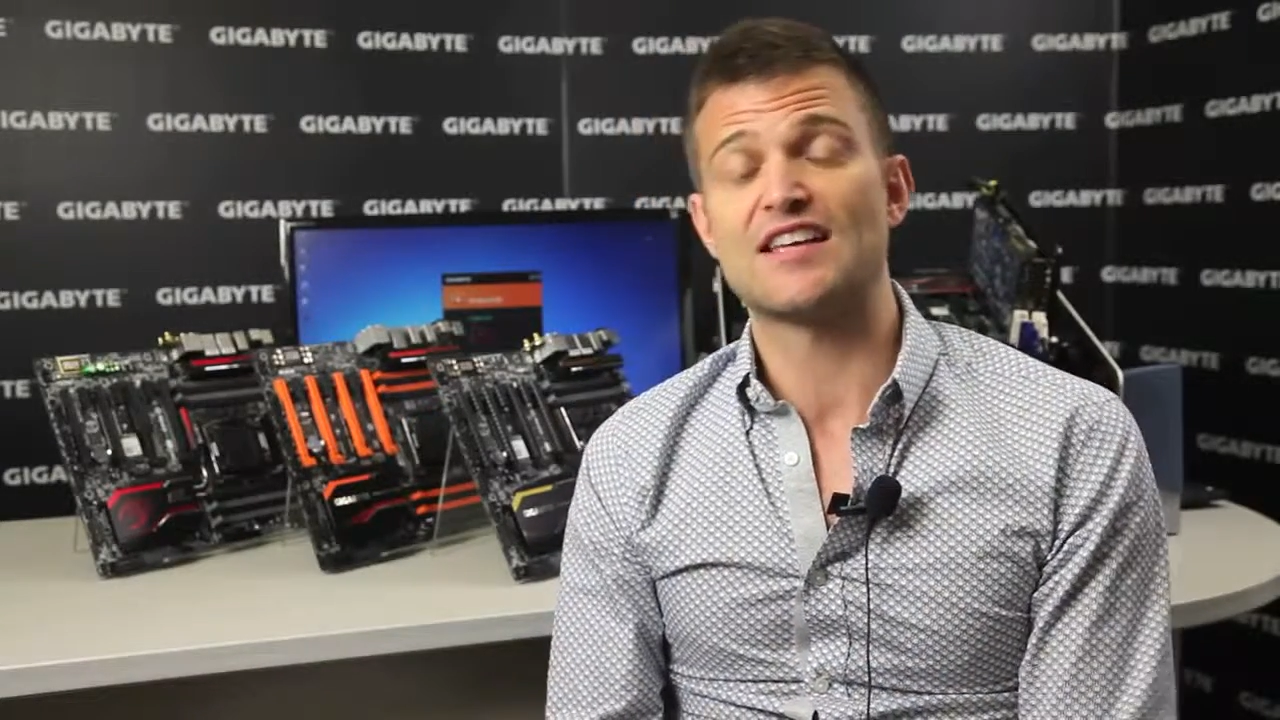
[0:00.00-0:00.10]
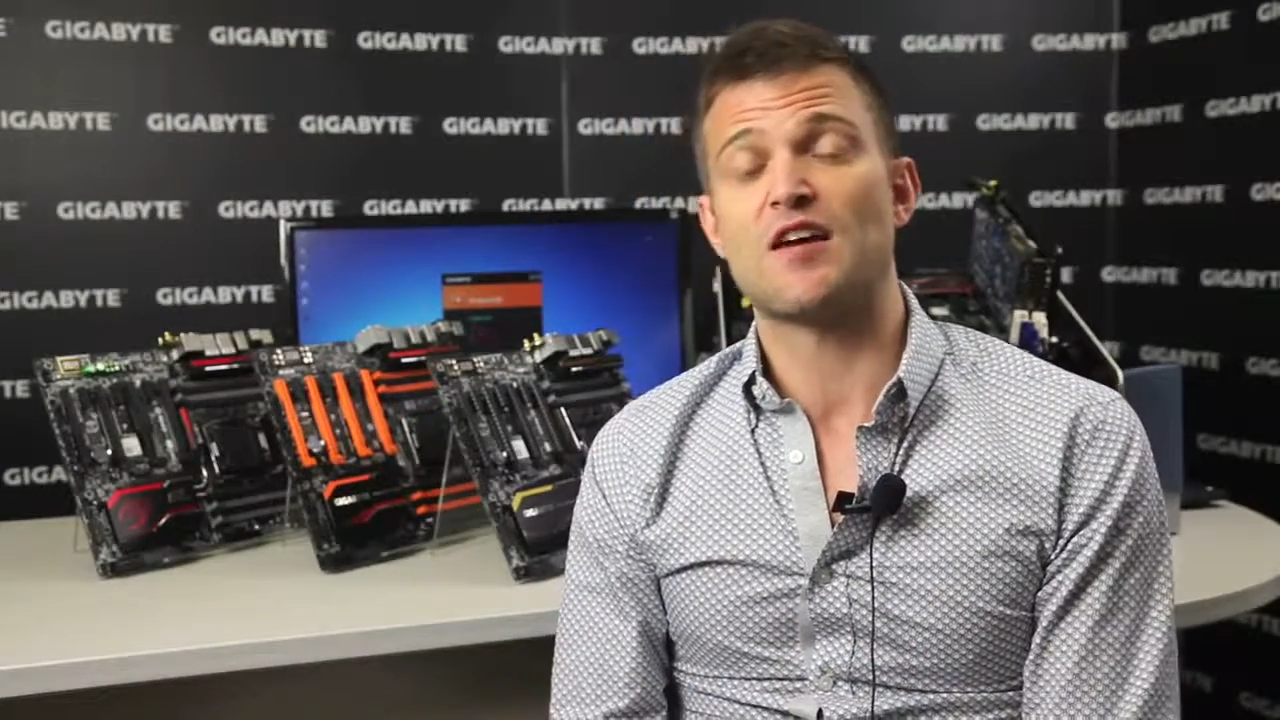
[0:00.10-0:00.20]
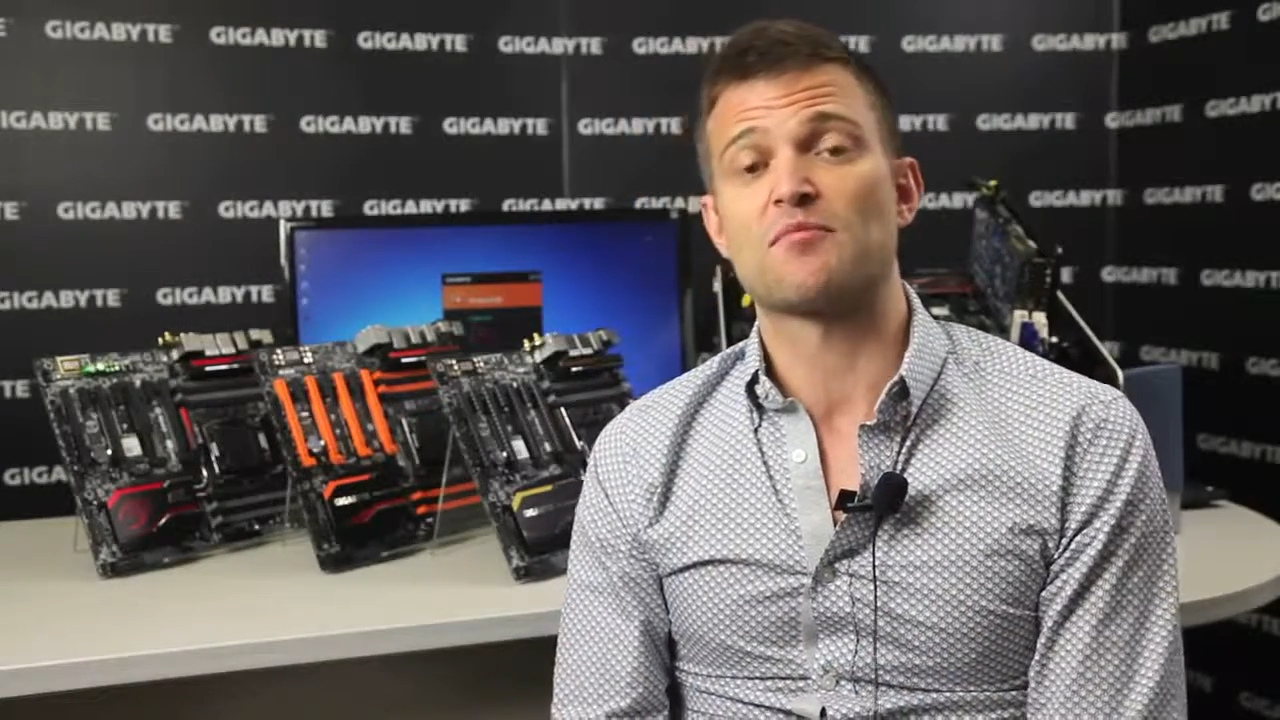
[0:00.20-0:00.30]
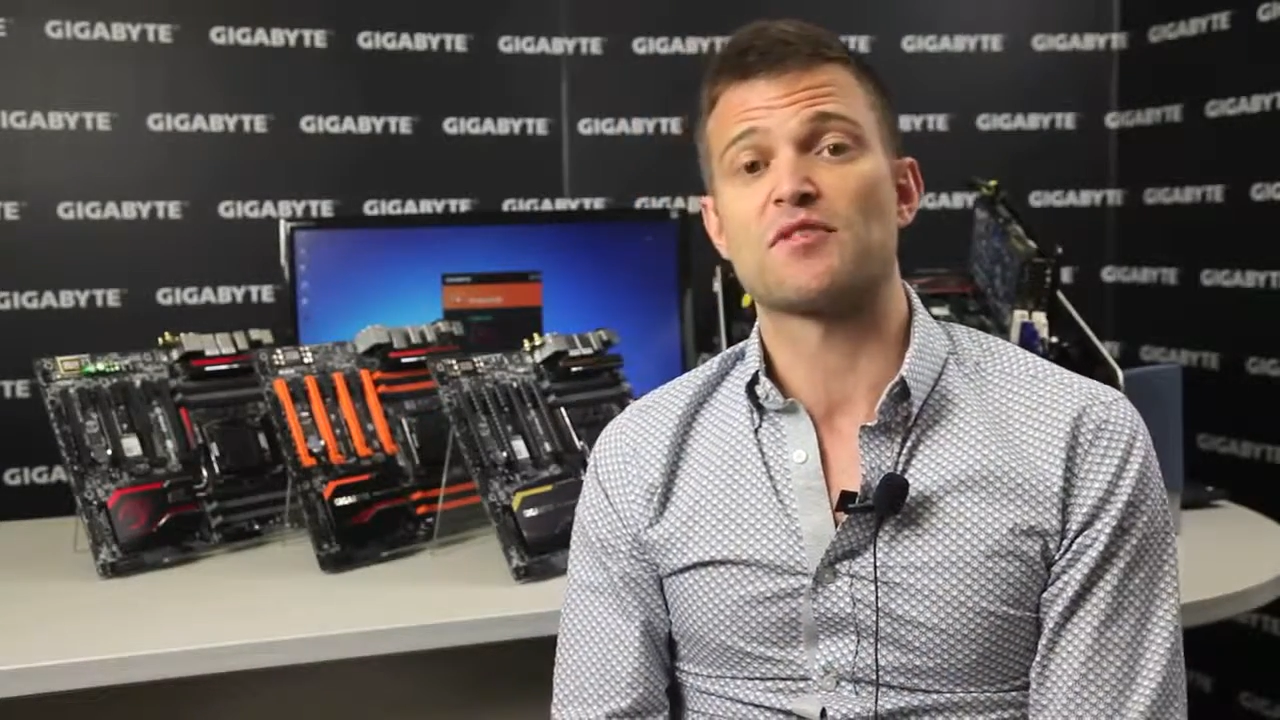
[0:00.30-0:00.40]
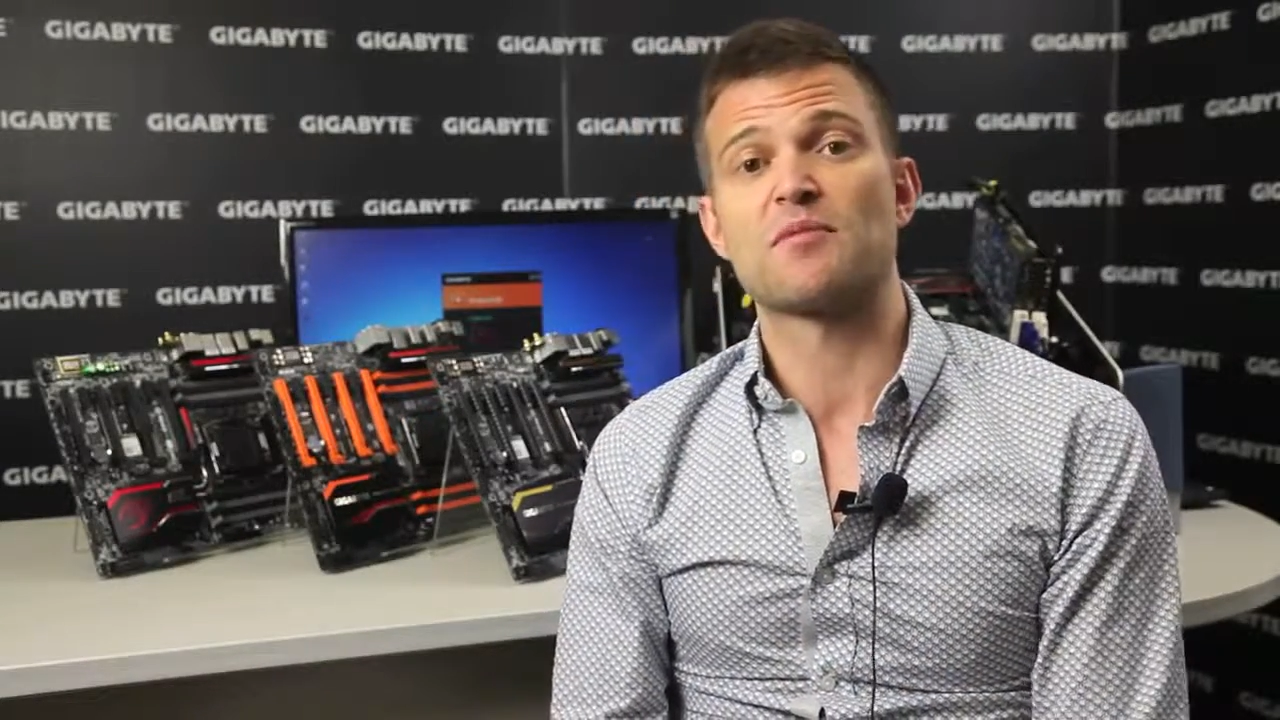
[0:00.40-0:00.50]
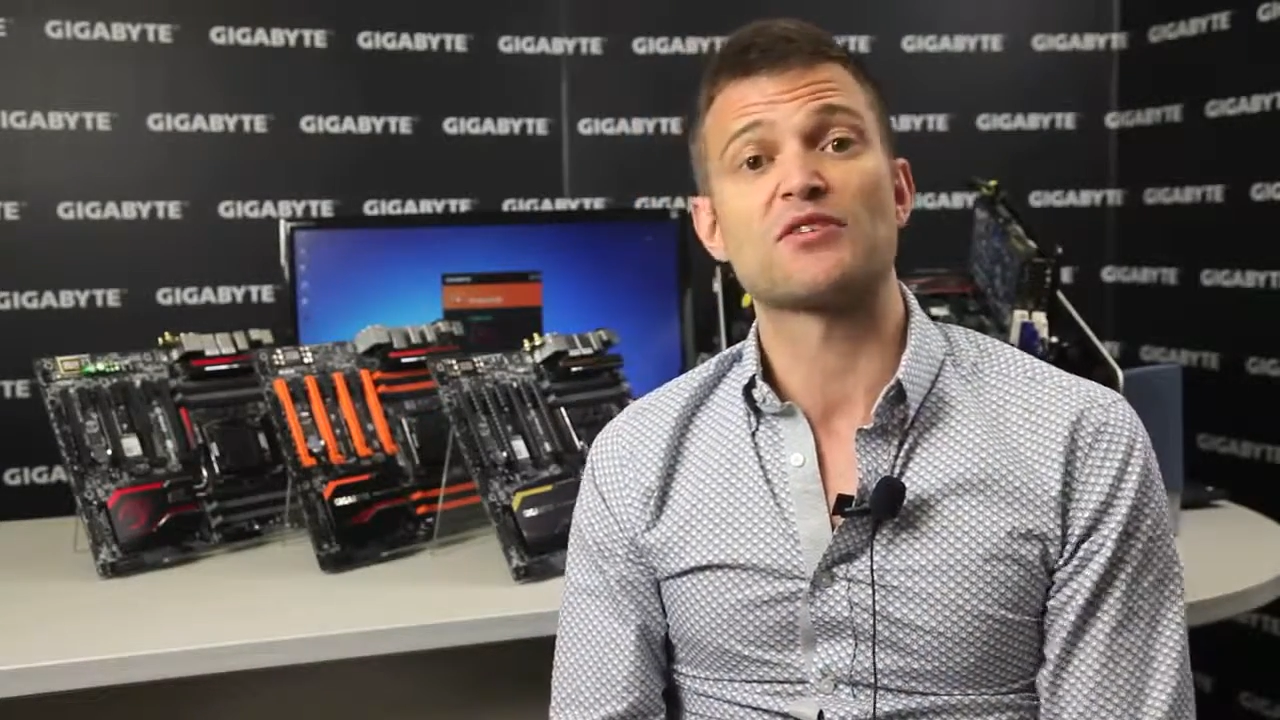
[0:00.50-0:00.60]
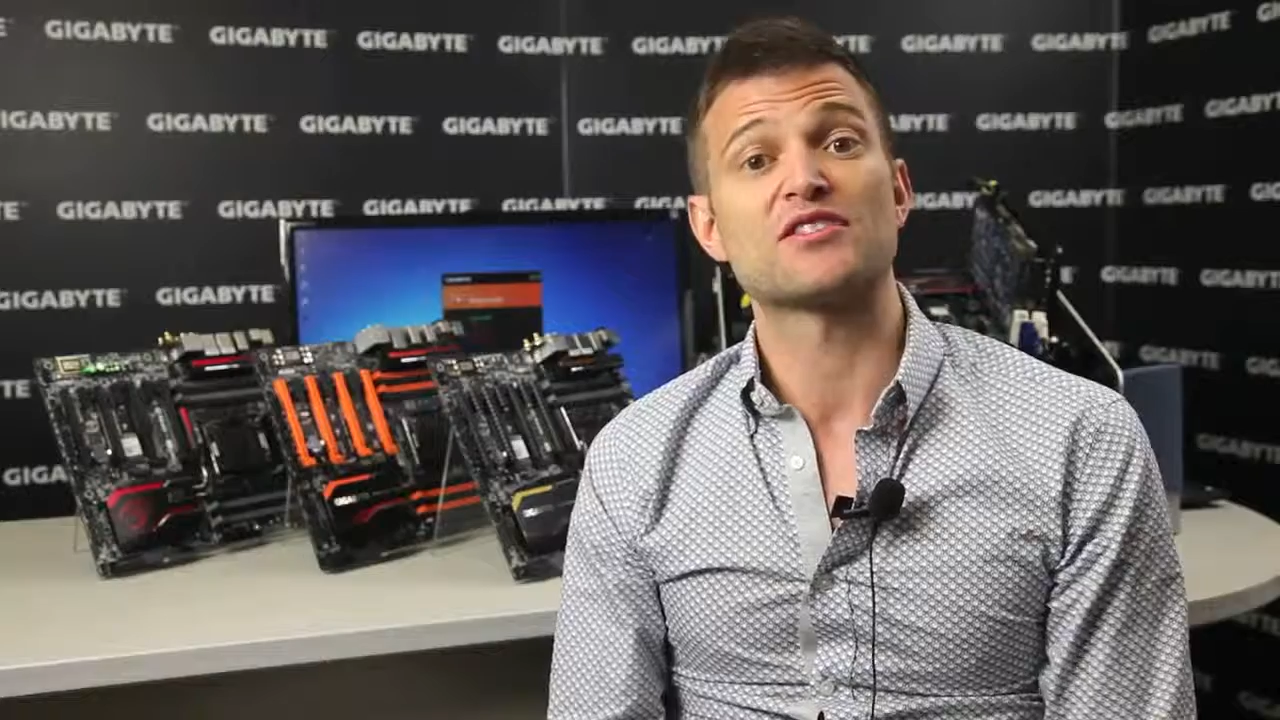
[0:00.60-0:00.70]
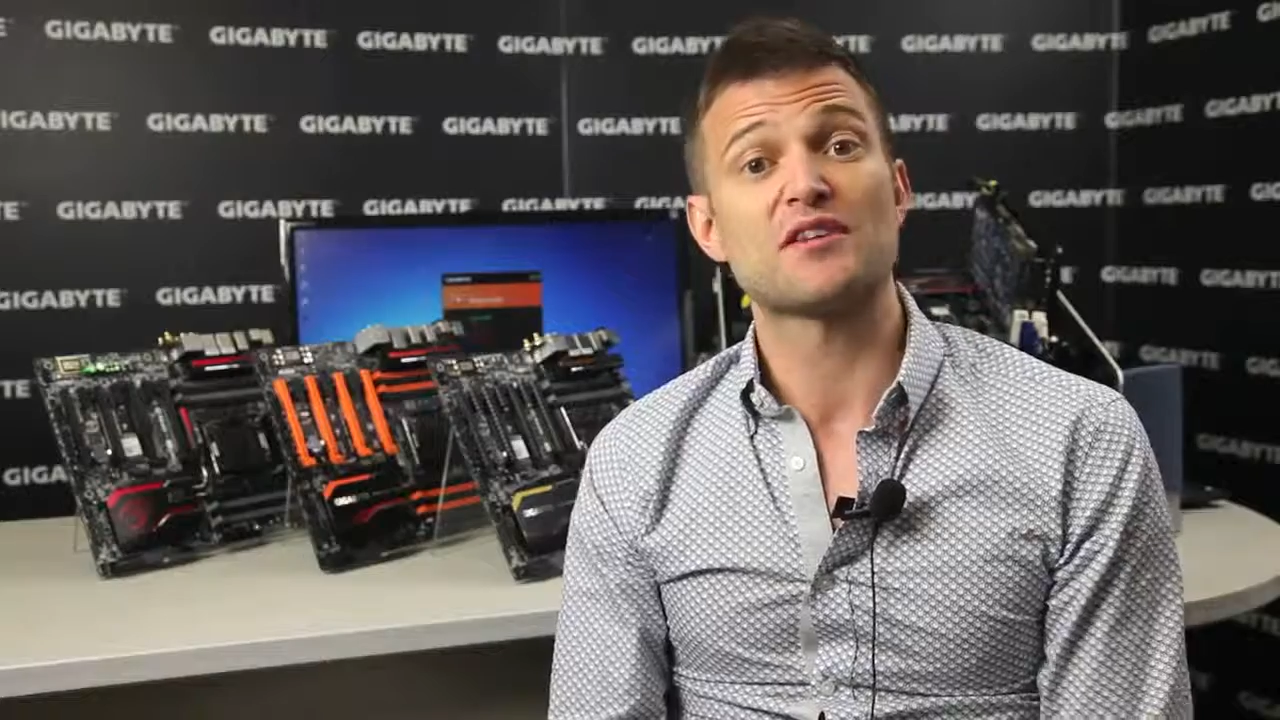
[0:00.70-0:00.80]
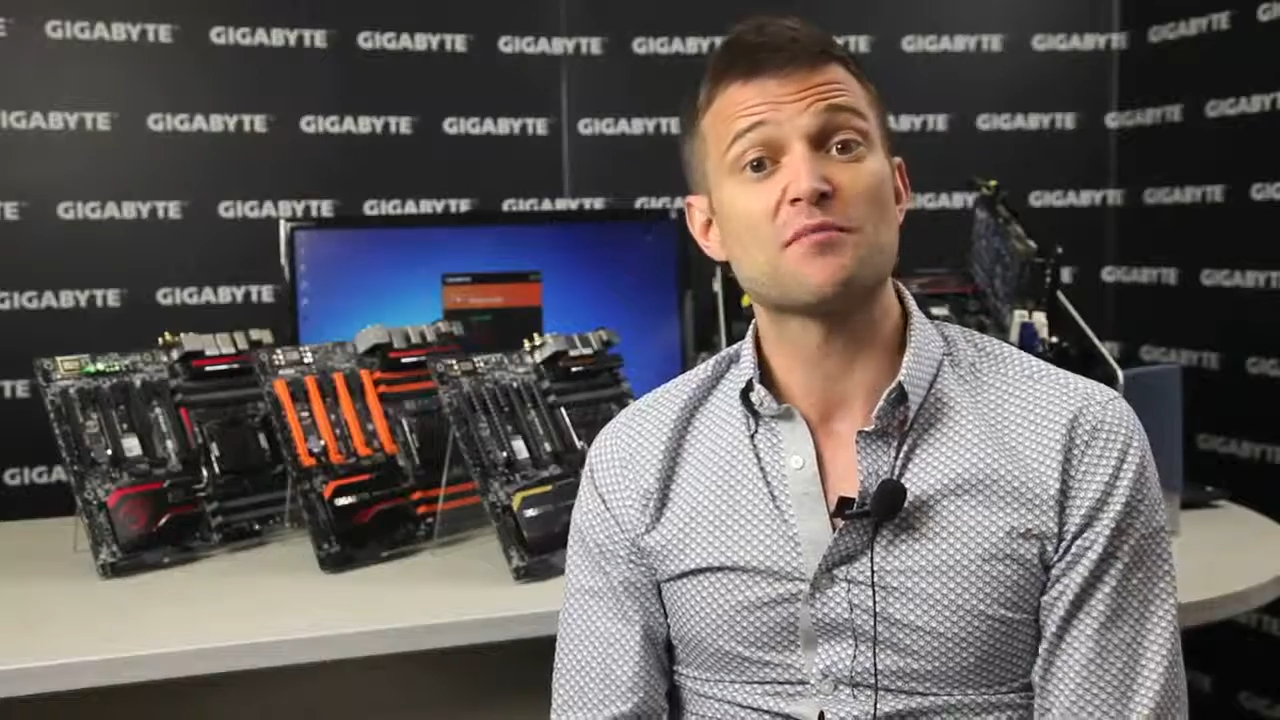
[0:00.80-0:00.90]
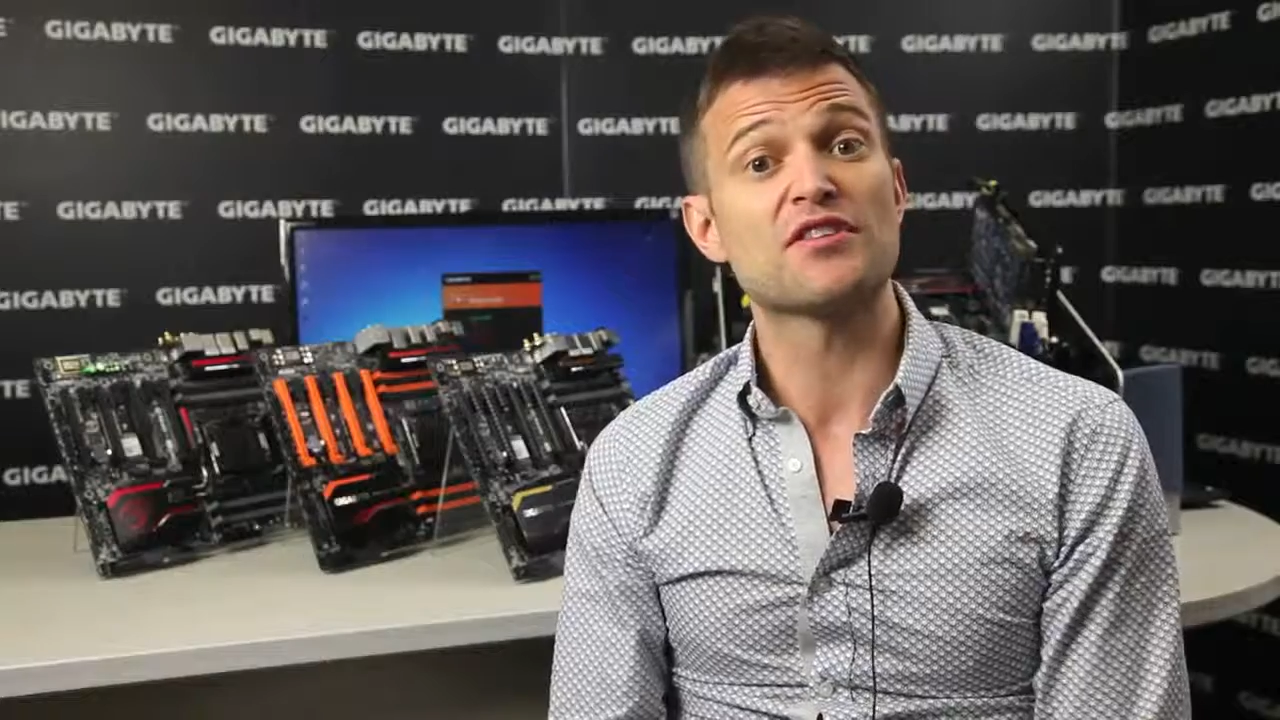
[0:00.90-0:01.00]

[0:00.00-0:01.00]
depth about some